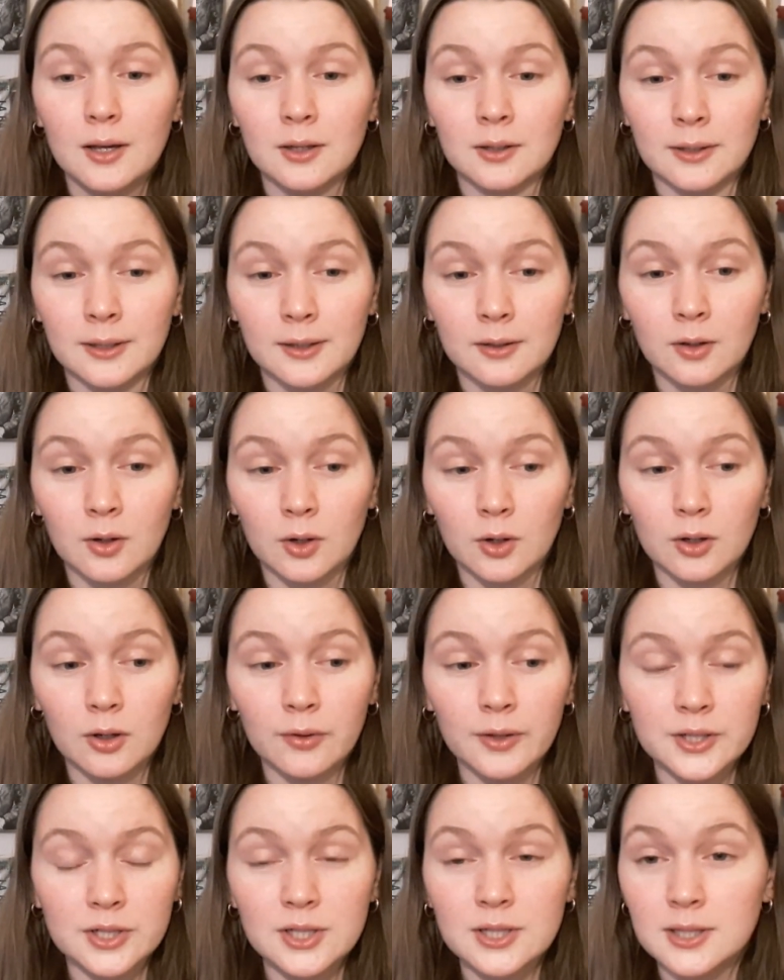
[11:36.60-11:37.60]
little
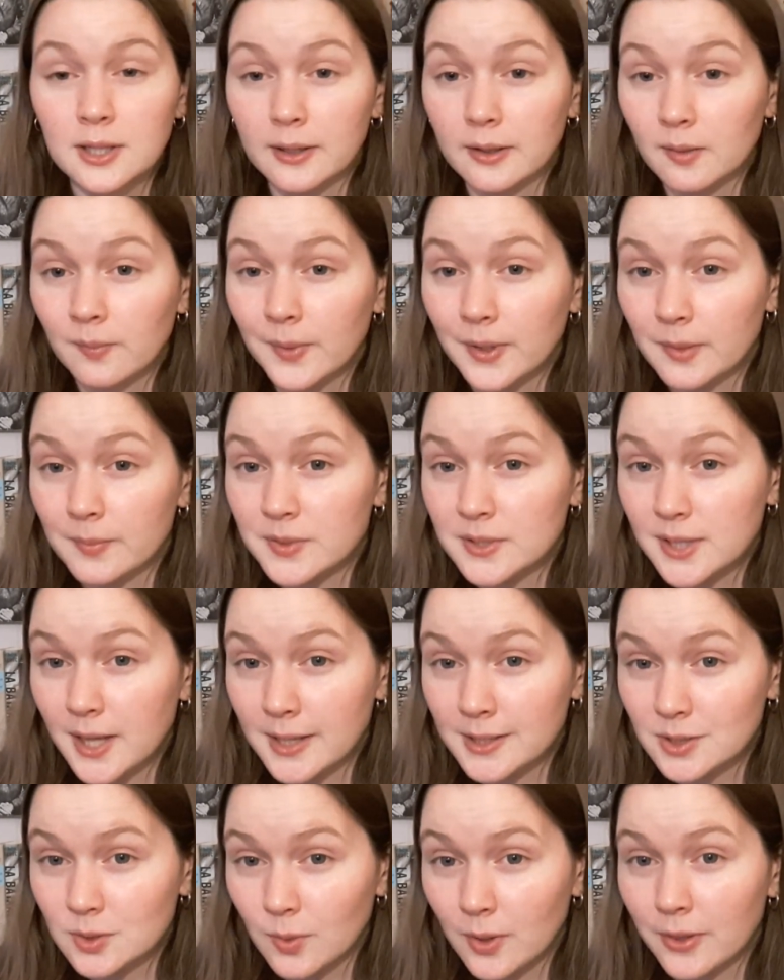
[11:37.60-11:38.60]
girl that she's a little bit
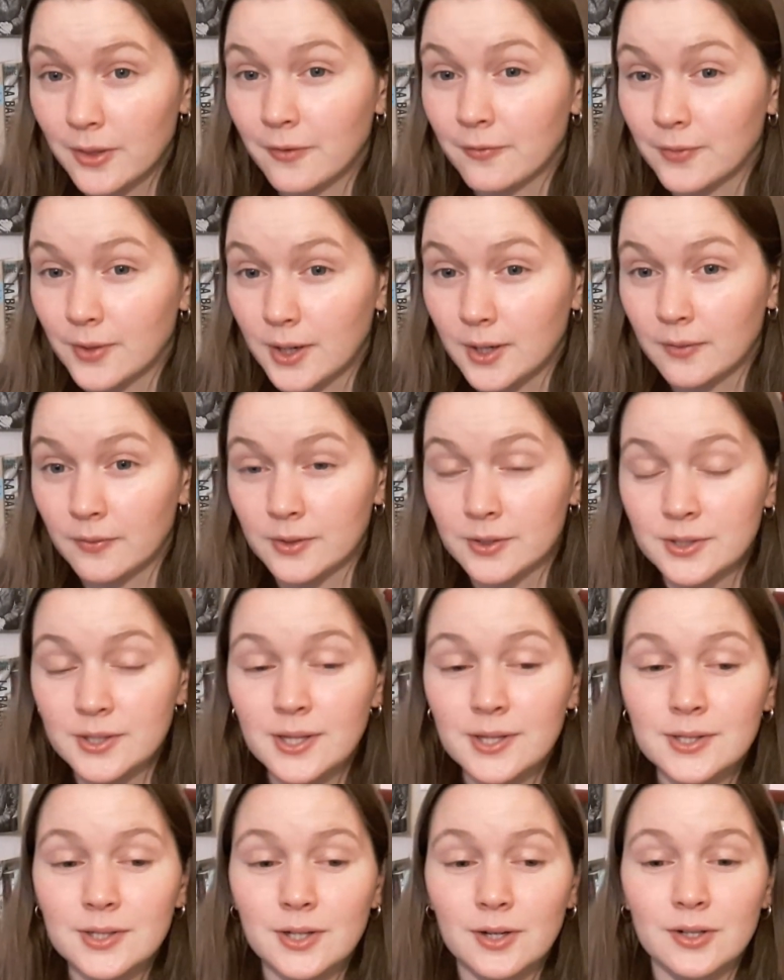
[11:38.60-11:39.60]
obsessed with, a friend of her
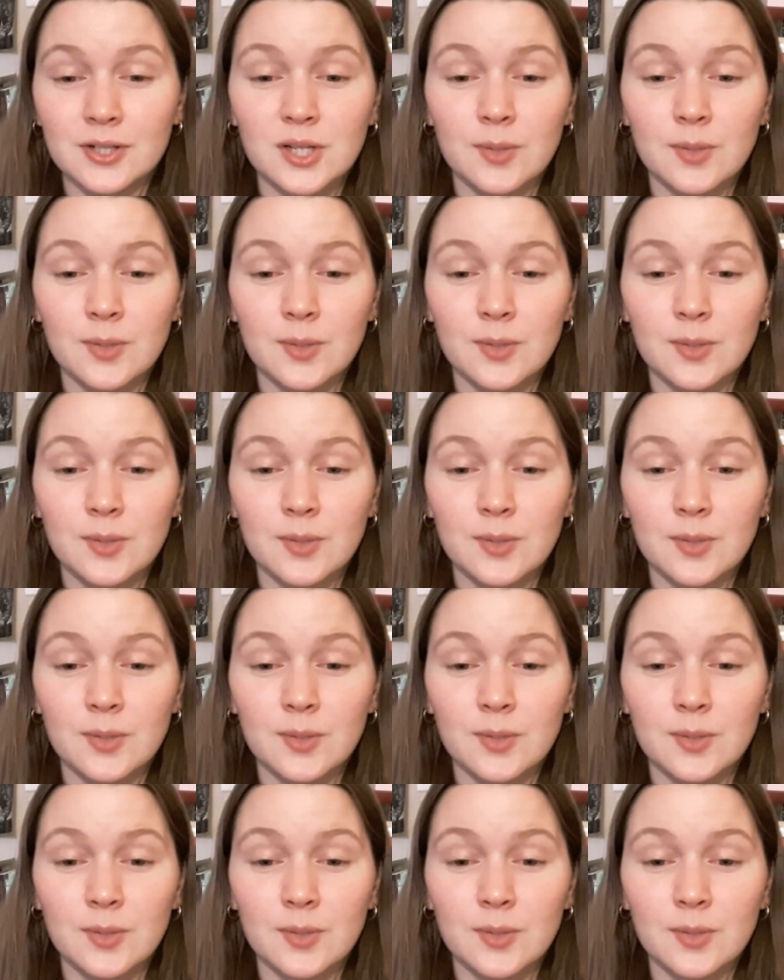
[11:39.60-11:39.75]
sister.